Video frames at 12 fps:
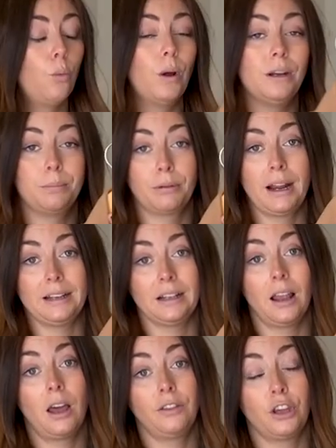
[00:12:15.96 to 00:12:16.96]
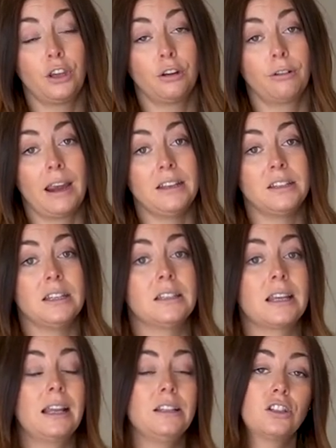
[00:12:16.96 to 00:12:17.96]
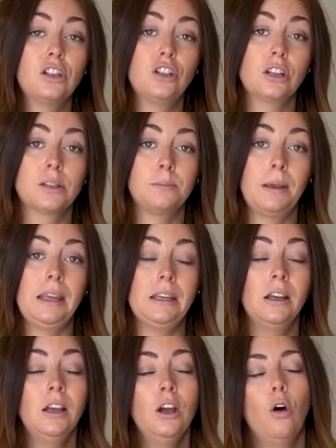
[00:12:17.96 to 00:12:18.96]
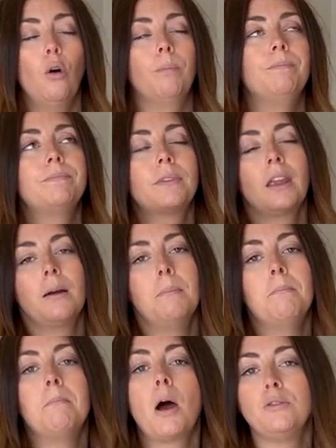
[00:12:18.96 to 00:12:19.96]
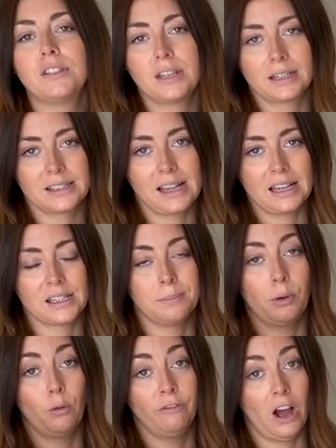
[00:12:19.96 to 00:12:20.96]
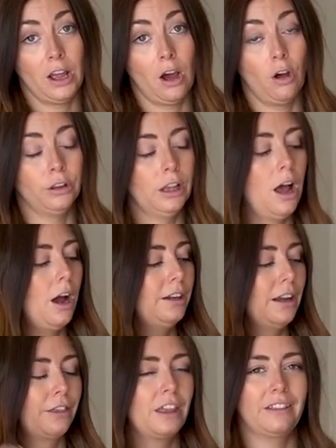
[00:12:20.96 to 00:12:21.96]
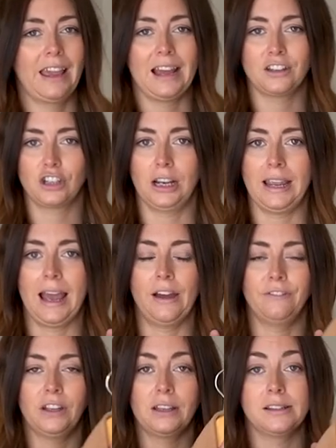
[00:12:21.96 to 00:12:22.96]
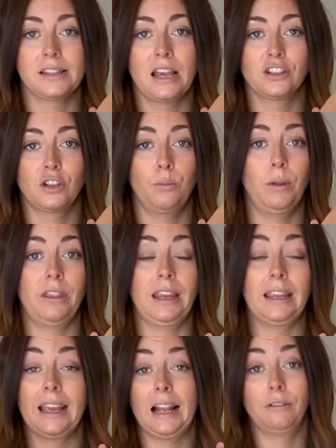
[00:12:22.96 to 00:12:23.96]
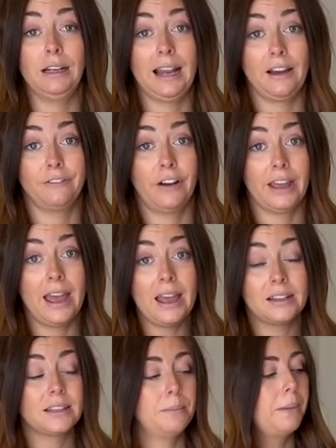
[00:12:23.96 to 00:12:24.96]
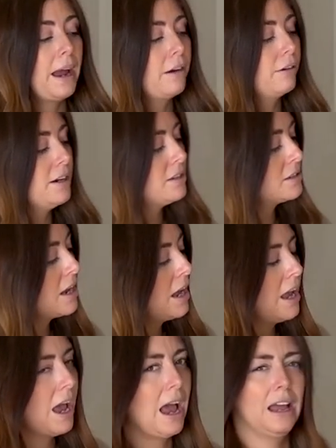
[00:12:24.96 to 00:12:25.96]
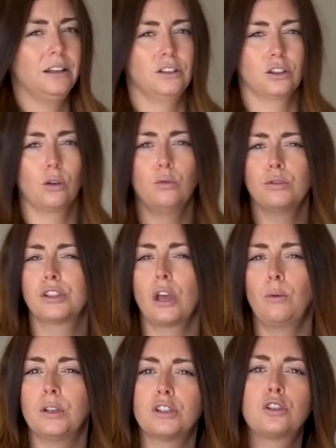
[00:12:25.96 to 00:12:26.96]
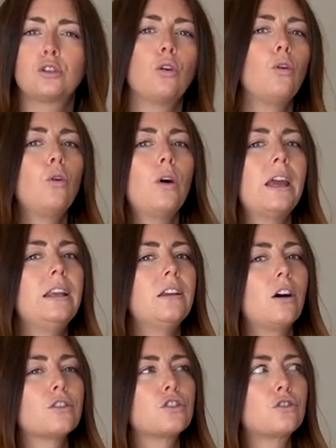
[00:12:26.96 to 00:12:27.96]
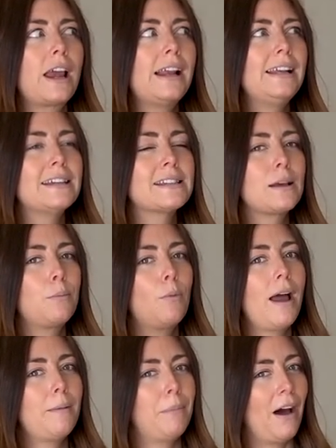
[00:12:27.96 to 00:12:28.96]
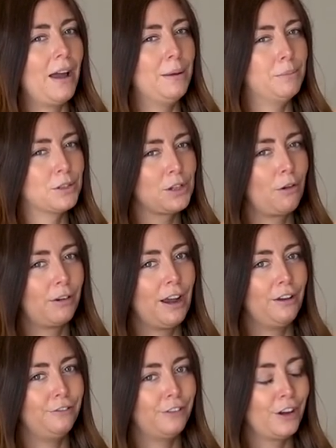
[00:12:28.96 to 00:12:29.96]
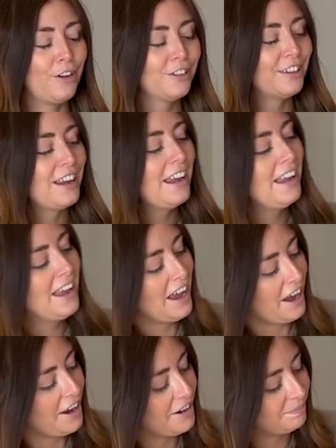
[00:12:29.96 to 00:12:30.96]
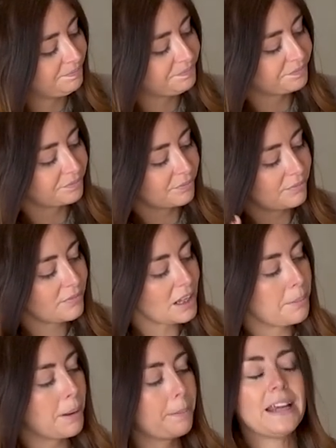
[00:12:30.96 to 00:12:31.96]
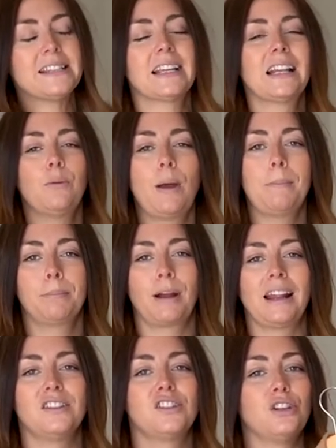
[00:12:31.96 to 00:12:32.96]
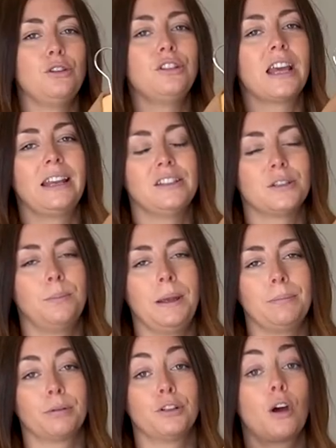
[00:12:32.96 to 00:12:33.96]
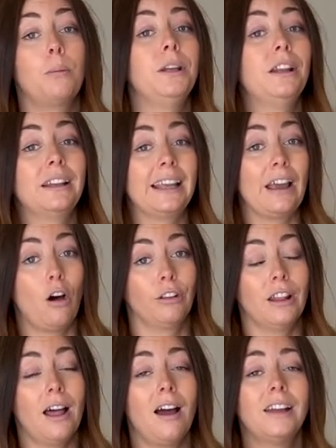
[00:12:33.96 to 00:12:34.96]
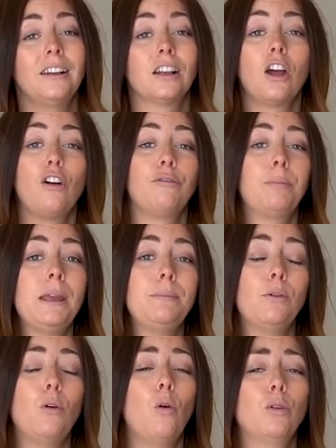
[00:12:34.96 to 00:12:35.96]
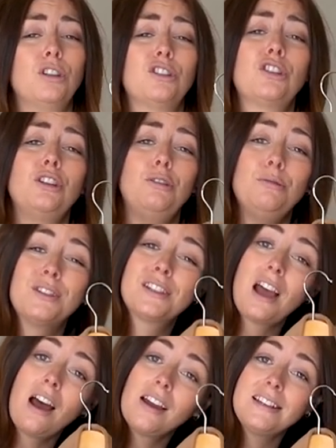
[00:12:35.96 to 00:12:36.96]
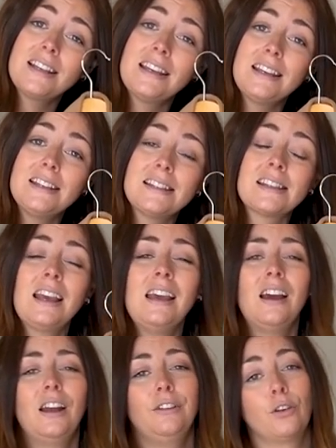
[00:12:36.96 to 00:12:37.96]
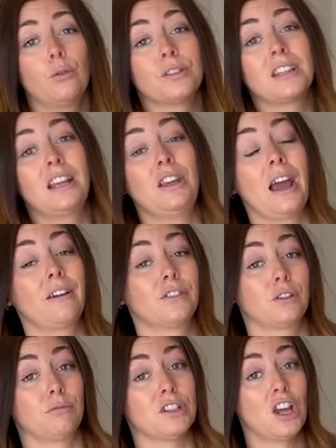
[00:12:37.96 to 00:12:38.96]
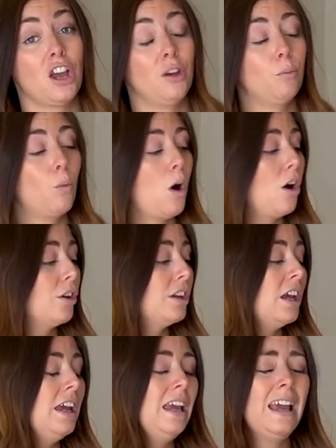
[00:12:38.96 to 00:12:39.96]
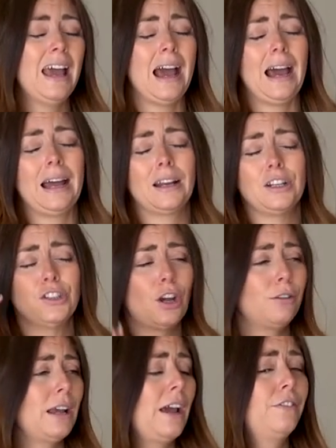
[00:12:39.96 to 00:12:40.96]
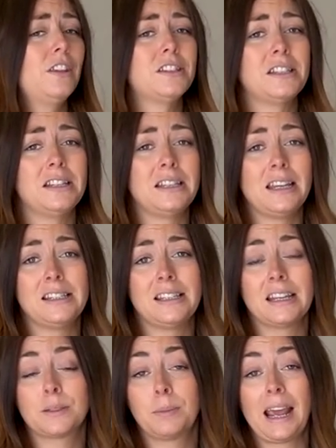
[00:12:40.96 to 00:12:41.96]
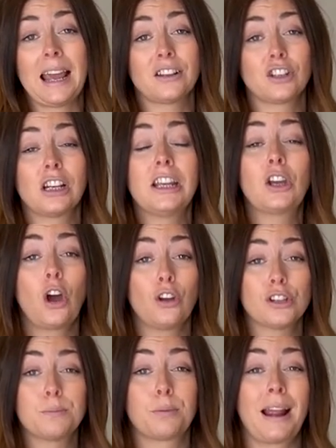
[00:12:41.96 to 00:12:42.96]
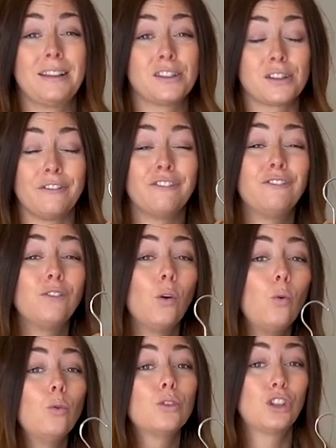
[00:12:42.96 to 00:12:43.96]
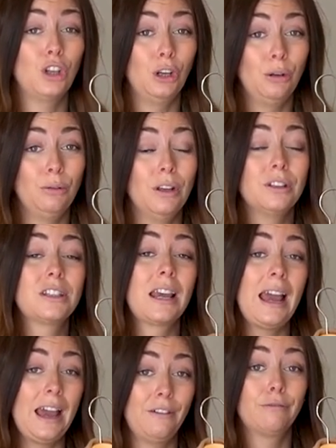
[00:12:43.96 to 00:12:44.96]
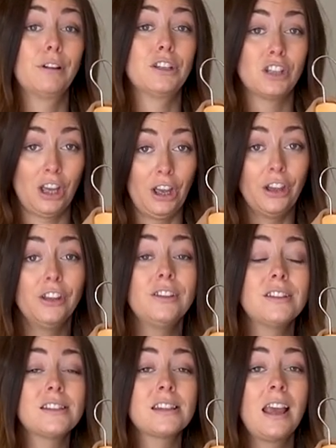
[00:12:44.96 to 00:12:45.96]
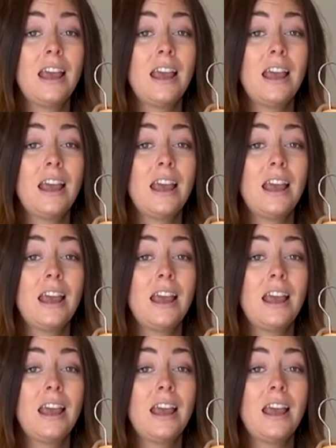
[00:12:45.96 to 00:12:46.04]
when a brand like the Curated tends to just be, or most accessible via online, I think they actually have a concession within Galeries Lafayette in Paris and also a store in Australia somewhere, but I am sorry, I've forgotten. But basically, when brands do tend to be predominantly online, a lot of people order two sizes, and of course then you have to return one. And I don't have the statistics, but it actually costs brands a fortune to have returns.